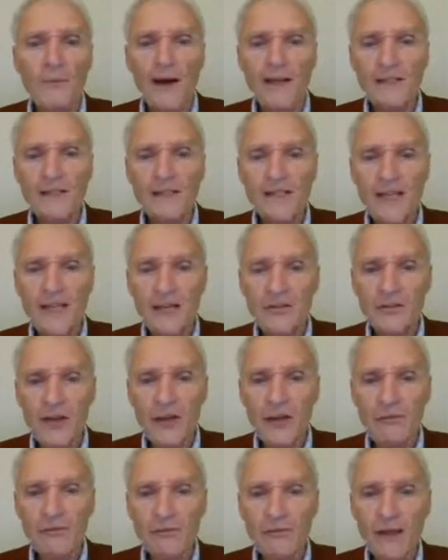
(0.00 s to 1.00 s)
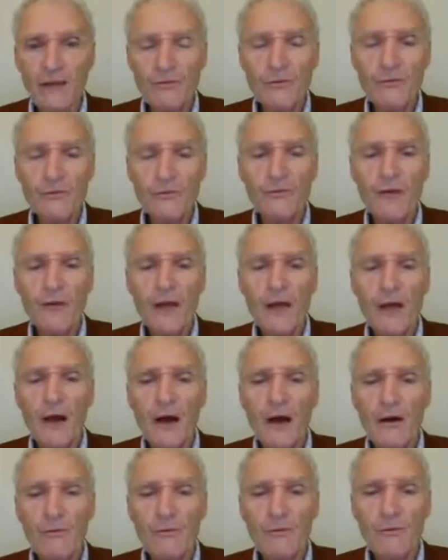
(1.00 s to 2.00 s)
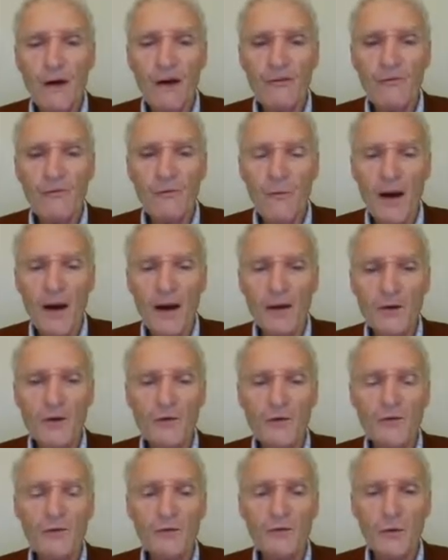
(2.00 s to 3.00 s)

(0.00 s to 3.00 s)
by CSF levels of, of markers.